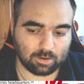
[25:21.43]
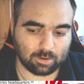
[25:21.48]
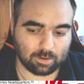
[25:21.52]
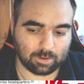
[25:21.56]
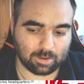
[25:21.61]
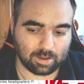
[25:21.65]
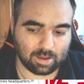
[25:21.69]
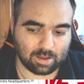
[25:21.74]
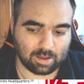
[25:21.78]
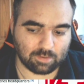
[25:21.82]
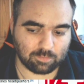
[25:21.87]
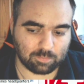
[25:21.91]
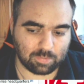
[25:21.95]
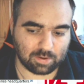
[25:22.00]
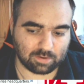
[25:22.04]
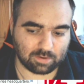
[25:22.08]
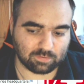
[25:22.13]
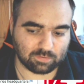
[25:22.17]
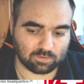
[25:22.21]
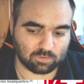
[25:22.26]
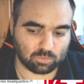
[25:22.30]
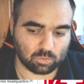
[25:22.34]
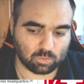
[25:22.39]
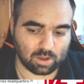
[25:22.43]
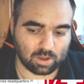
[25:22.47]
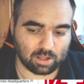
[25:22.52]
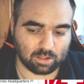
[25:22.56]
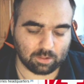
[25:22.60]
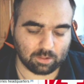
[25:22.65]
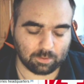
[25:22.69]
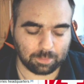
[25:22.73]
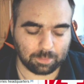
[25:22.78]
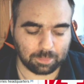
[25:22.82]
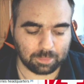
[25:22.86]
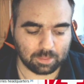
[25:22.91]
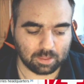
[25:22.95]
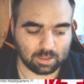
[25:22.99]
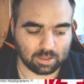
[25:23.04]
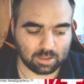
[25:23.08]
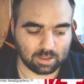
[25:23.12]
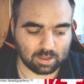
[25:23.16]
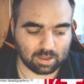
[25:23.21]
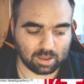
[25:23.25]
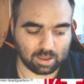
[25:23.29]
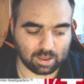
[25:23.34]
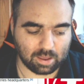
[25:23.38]
aspects as well.
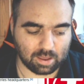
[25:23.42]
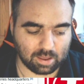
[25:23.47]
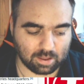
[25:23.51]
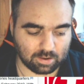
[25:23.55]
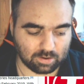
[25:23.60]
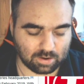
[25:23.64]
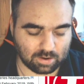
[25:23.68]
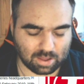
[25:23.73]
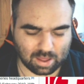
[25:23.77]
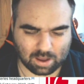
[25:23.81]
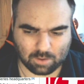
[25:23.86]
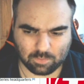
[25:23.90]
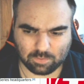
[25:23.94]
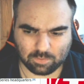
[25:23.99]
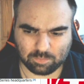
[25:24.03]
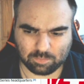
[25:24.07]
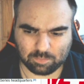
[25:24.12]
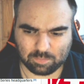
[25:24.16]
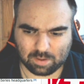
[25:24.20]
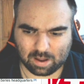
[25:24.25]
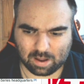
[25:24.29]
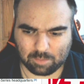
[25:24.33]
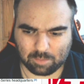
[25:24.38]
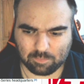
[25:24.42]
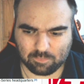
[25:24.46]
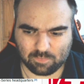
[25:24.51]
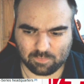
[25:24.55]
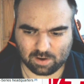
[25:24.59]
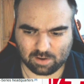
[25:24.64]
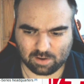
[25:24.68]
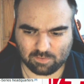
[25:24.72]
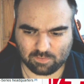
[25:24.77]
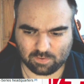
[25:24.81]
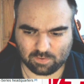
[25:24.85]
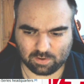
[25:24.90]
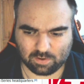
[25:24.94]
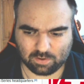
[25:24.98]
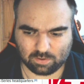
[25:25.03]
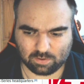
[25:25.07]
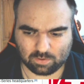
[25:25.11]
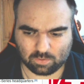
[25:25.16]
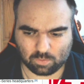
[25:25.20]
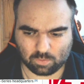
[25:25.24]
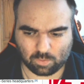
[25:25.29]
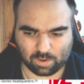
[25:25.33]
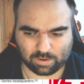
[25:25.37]
And I'm very, very
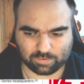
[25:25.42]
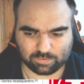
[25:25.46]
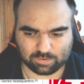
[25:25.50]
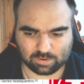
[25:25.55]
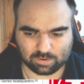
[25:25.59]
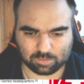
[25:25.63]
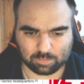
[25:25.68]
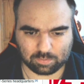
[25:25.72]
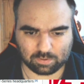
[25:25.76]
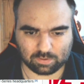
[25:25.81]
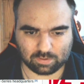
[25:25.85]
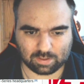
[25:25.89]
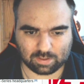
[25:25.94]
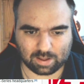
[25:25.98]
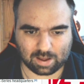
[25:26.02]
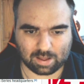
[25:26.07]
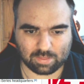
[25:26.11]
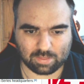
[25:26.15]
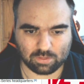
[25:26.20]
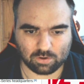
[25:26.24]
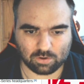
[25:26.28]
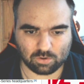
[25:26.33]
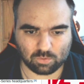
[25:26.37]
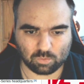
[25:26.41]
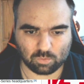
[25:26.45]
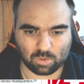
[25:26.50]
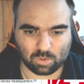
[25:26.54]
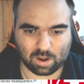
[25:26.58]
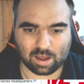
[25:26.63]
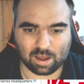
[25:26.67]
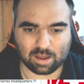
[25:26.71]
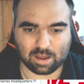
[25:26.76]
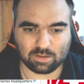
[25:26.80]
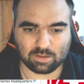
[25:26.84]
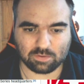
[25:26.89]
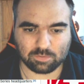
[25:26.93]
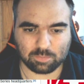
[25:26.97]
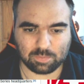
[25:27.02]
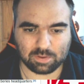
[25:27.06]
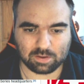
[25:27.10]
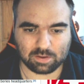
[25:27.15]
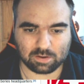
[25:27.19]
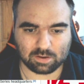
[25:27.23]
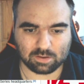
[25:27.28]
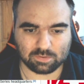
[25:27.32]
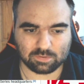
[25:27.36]
questionable on their rise,
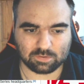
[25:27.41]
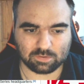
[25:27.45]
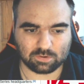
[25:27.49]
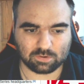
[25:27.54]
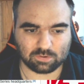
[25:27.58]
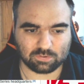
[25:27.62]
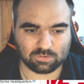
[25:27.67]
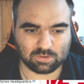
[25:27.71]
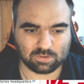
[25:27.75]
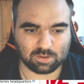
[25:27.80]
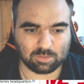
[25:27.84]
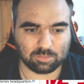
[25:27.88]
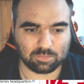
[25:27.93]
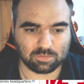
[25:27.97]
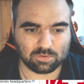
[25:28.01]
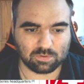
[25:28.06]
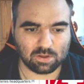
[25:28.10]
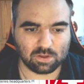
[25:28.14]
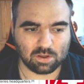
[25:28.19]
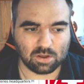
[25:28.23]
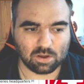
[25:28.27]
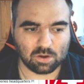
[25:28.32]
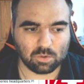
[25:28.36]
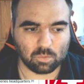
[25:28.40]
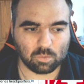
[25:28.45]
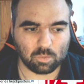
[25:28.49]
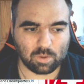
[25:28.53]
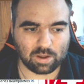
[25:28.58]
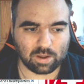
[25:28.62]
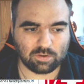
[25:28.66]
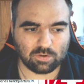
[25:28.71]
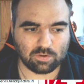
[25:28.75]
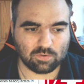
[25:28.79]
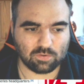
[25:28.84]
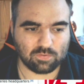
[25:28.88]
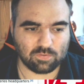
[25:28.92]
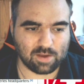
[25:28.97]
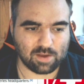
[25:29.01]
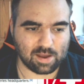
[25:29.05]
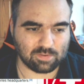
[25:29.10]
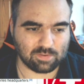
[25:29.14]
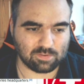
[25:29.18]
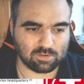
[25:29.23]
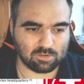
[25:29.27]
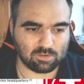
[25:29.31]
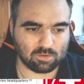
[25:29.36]
because it just seems way too
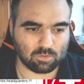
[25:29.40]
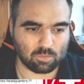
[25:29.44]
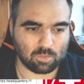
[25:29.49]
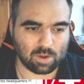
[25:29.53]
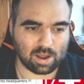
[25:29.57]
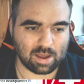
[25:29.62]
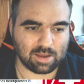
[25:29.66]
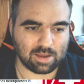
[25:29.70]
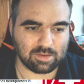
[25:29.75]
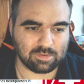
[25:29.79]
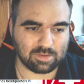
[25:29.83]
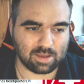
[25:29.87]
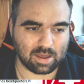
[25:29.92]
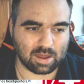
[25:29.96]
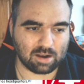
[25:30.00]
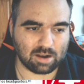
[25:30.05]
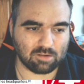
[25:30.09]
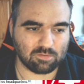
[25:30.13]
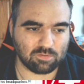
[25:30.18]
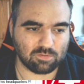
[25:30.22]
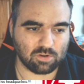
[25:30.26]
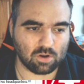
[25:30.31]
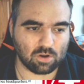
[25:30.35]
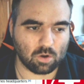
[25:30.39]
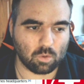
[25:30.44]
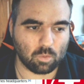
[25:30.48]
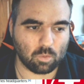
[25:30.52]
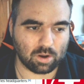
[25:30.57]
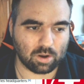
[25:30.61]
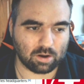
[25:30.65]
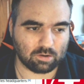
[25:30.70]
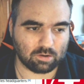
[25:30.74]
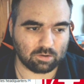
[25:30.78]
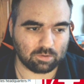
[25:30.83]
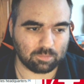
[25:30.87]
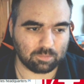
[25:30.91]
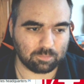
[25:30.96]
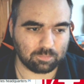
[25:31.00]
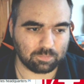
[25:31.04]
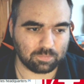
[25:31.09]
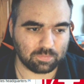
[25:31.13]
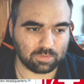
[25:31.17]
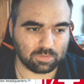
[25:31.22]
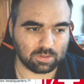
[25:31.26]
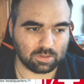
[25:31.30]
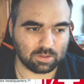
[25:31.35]
fast to rise out of nowhere.
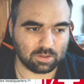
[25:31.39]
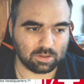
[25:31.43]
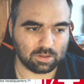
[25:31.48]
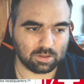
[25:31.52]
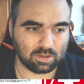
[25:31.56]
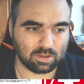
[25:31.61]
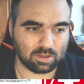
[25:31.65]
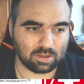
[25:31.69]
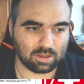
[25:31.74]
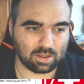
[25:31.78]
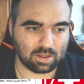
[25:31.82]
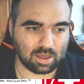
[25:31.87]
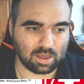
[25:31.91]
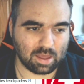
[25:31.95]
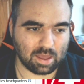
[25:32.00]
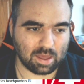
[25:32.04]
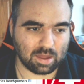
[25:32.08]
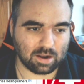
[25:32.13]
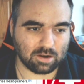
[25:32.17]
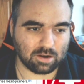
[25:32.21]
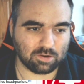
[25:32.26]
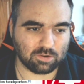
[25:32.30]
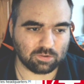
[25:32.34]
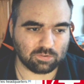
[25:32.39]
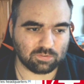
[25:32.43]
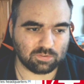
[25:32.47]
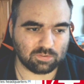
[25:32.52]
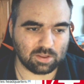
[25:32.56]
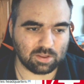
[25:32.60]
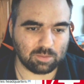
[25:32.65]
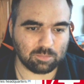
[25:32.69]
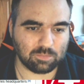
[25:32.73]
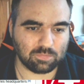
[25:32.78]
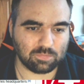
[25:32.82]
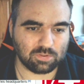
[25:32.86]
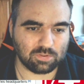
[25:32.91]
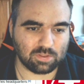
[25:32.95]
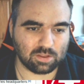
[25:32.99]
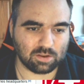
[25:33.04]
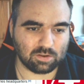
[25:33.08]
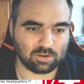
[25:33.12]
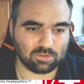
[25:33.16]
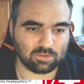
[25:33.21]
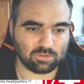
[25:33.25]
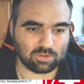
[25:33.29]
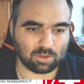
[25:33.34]
And it just seems
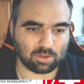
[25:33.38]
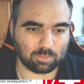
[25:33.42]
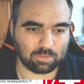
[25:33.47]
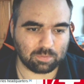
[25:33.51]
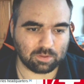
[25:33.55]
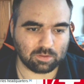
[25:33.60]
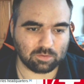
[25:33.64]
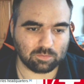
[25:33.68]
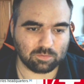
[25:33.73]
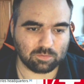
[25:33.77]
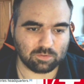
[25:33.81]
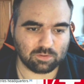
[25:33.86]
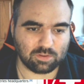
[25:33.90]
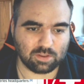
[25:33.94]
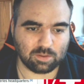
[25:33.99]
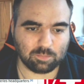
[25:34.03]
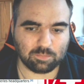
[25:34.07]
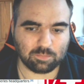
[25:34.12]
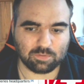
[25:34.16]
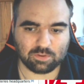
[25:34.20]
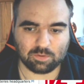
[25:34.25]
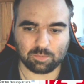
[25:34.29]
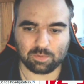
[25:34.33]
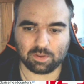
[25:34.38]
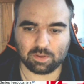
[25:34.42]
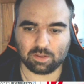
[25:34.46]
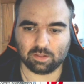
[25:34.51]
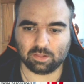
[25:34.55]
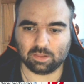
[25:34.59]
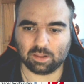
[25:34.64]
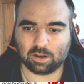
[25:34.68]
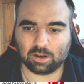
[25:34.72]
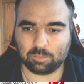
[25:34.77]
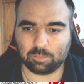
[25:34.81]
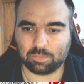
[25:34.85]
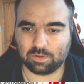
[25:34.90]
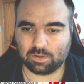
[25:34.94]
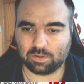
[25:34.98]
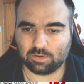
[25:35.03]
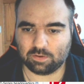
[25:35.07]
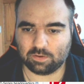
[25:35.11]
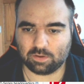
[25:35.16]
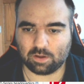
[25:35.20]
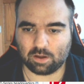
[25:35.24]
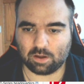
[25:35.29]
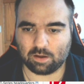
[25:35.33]
that something seems to be a little bit
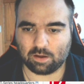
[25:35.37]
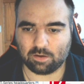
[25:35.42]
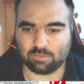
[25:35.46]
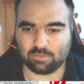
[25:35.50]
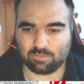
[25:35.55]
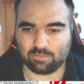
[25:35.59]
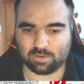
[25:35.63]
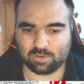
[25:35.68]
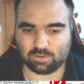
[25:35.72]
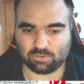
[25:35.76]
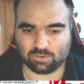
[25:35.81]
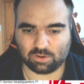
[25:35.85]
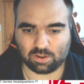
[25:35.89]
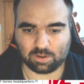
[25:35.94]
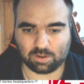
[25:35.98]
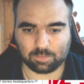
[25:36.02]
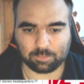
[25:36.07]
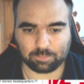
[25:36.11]
fishy.